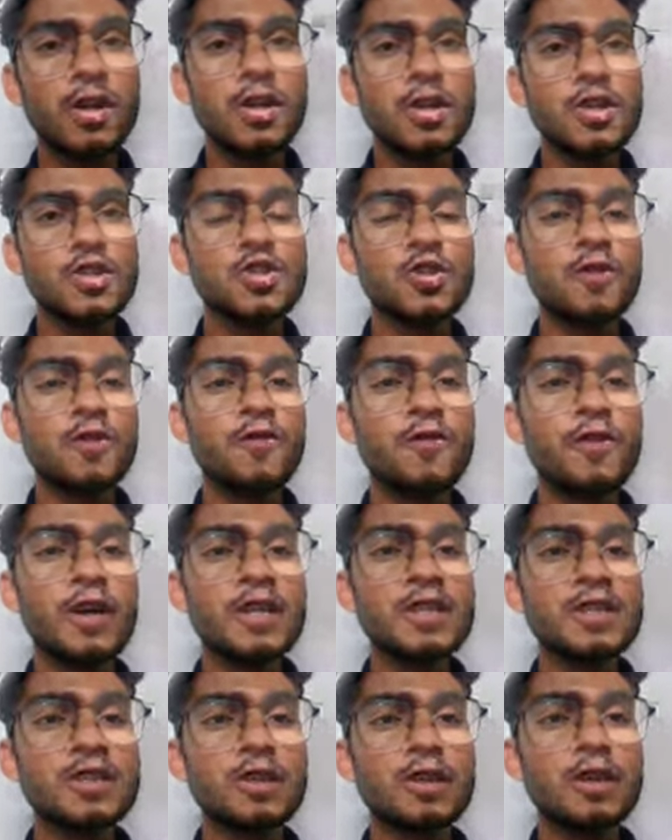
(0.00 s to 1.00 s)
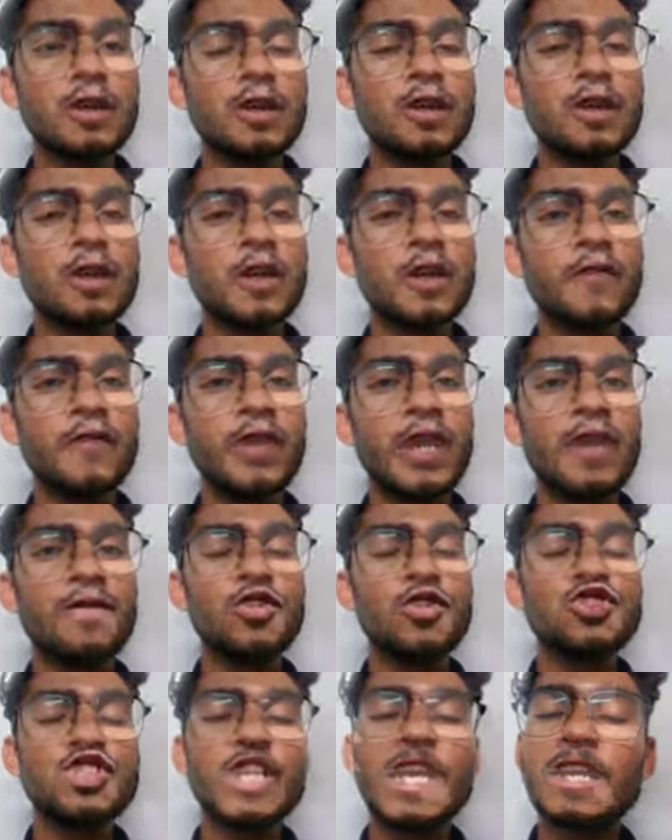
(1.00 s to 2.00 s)
so first uh, we have to
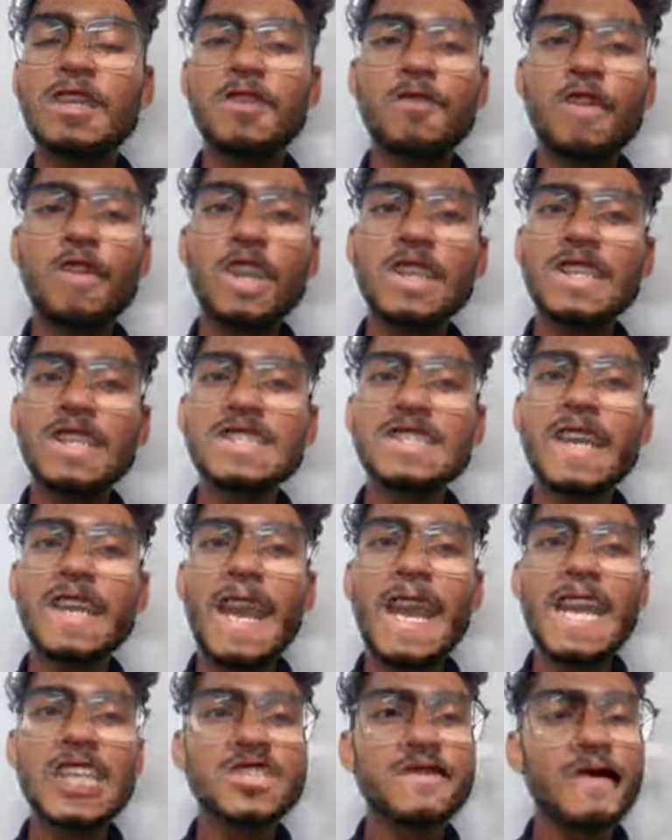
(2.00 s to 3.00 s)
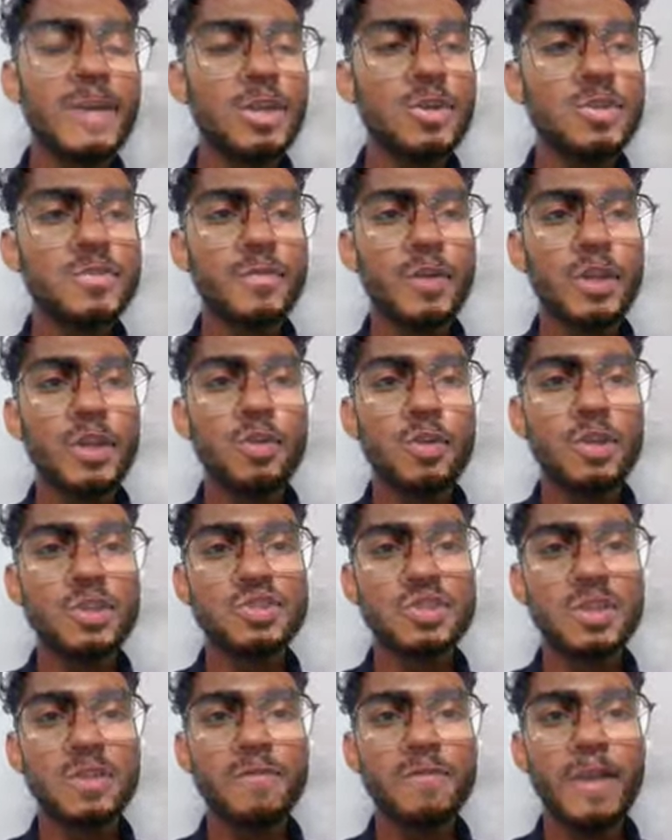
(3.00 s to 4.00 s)
check what are the hash values for the
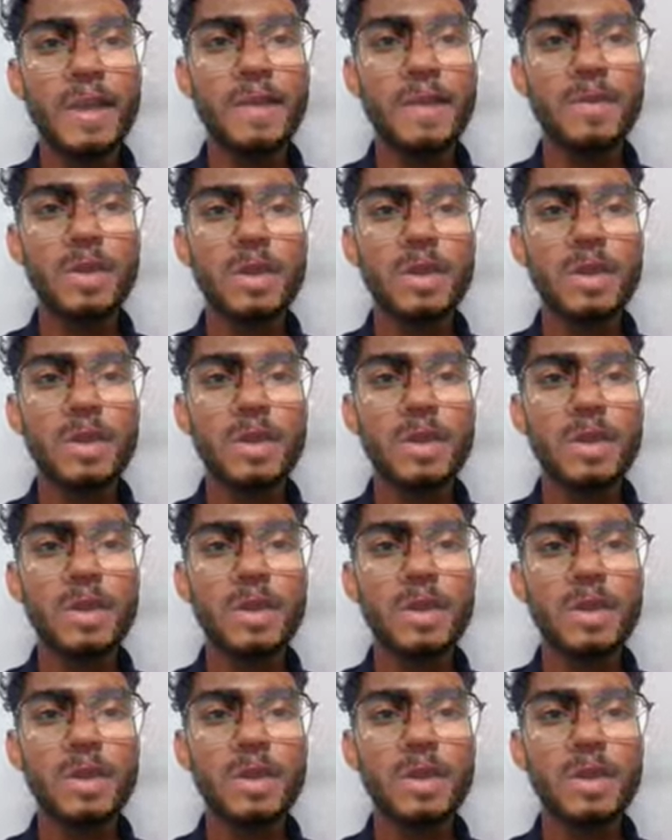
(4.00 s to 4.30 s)
original file